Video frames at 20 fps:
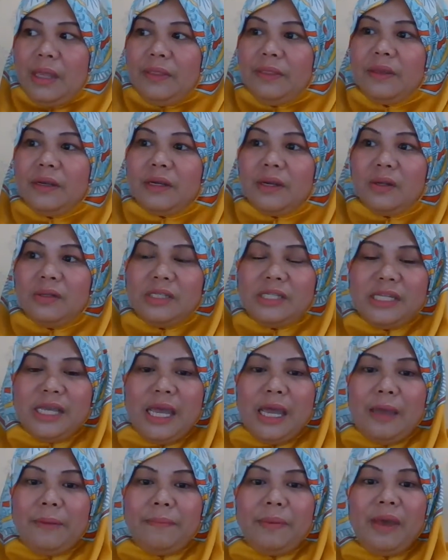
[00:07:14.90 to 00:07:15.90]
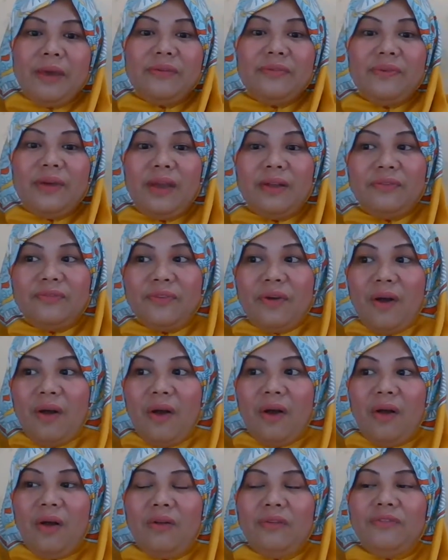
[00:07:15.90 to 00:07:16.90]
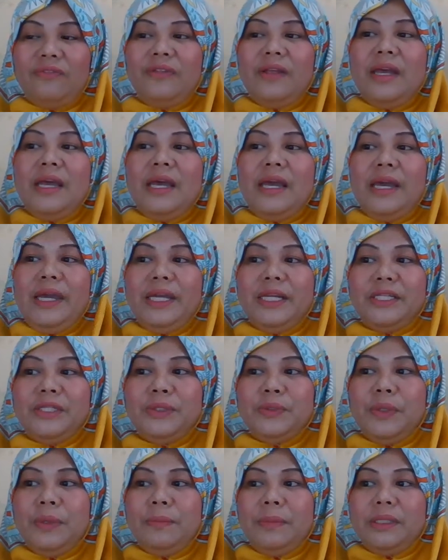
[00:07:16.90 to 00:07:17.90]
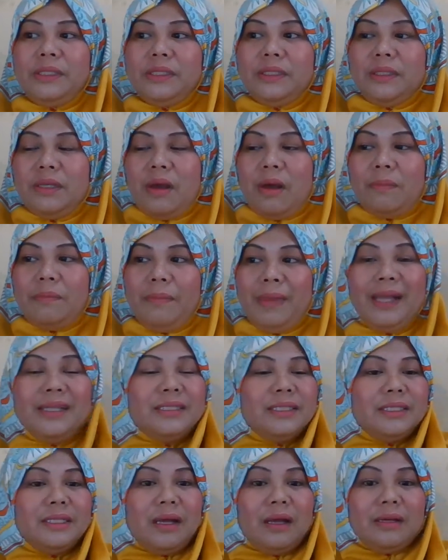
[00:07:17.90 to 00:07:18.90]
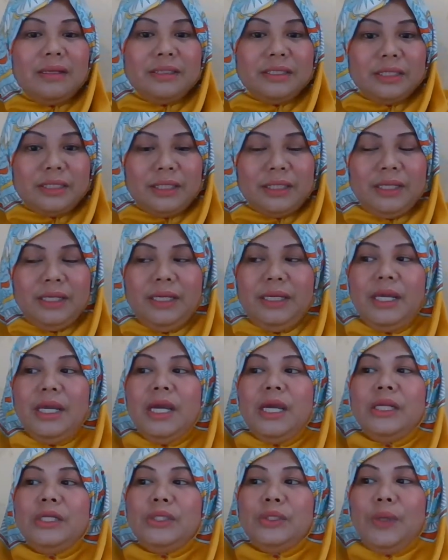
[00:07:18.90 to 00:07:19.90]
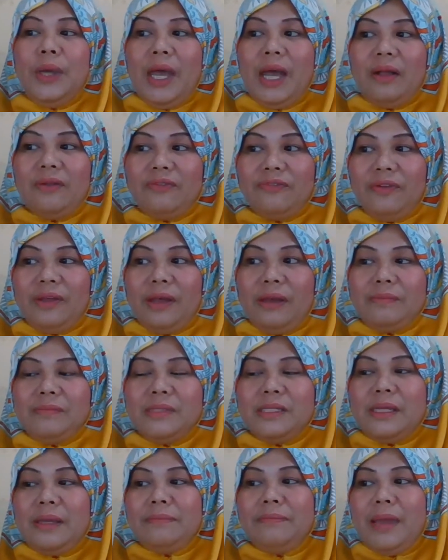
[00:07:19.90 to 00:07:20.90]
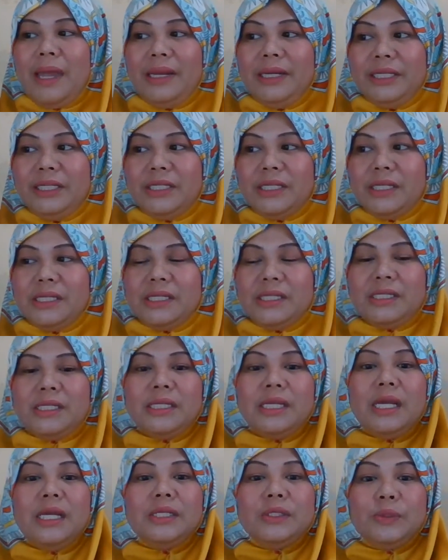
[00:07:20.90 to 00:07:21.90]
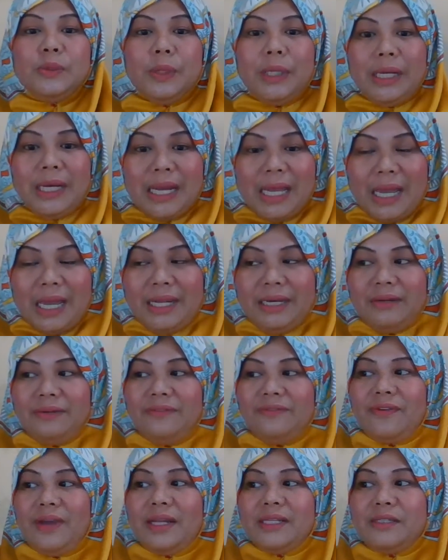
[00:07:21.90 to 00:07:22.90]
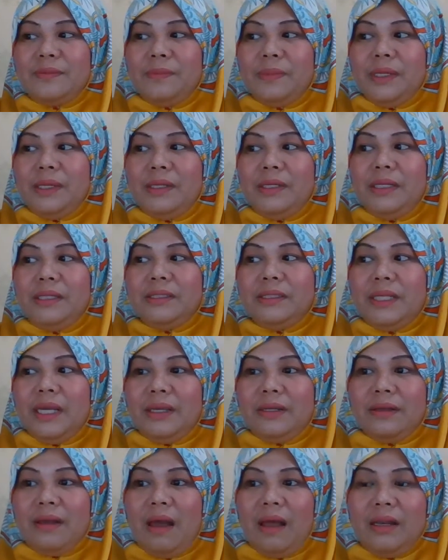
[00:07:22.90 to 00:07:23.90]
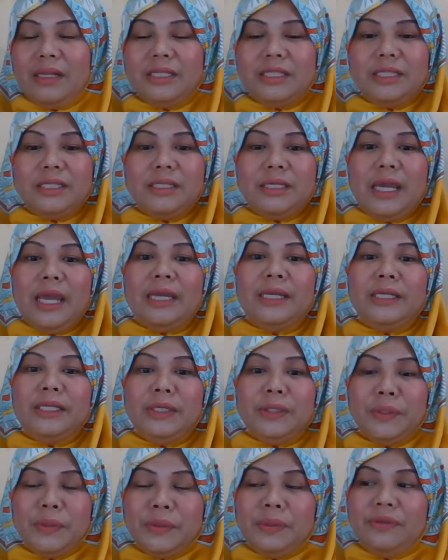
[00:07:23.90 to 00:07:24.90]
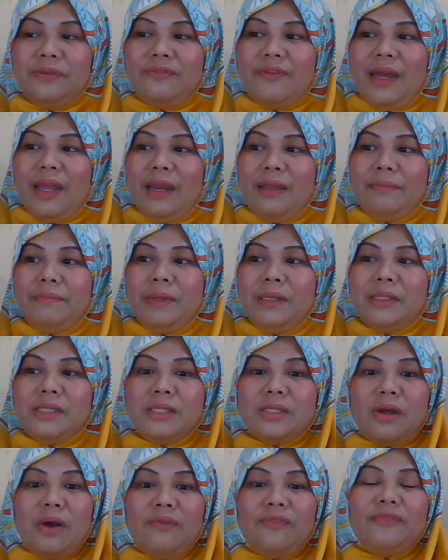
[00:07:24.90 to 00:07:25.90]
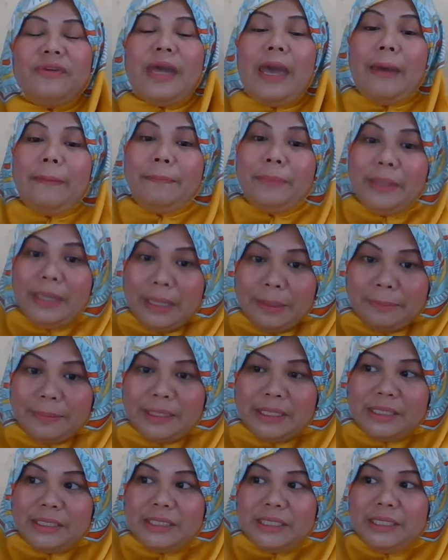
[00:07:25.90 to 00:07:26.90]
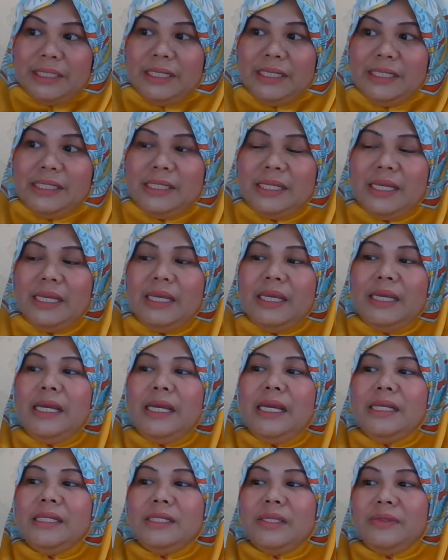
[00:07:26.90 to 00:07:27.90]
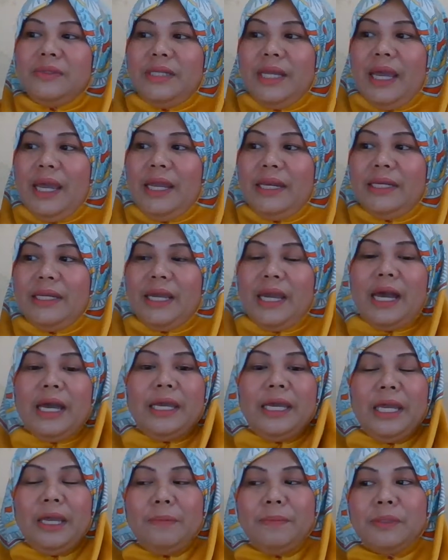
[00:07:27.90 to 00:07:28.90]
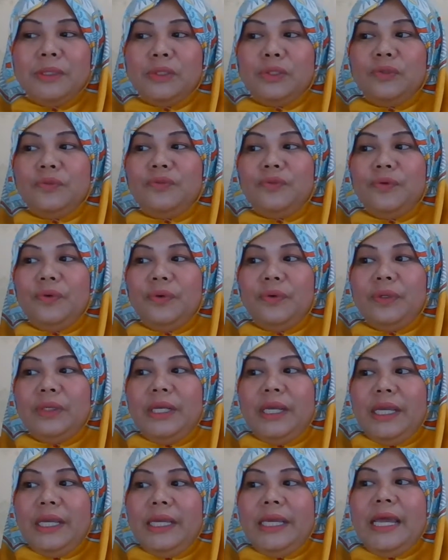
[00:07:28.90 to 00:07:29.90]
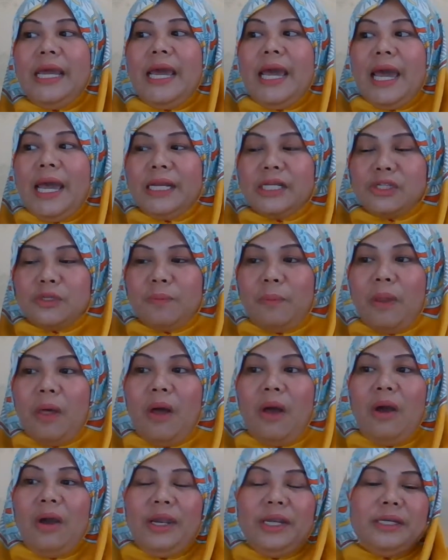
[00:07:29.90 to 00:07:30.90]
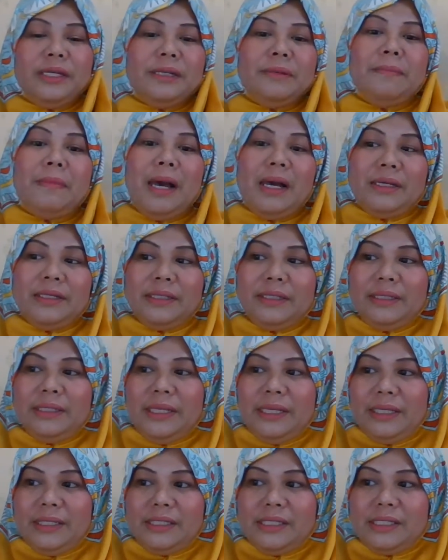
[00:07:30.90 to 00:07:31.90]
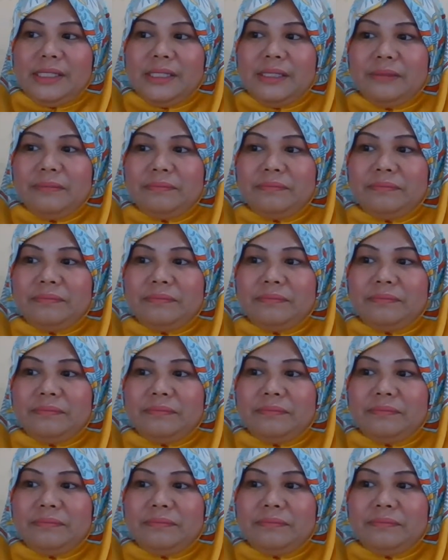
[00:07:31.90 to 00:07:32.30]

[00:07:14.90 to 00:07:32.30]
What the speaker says: The concept have evolved into a methodology to help firms and managers to align investment in technology and new developments of capabilities so that they are able to fully exploit the market needs.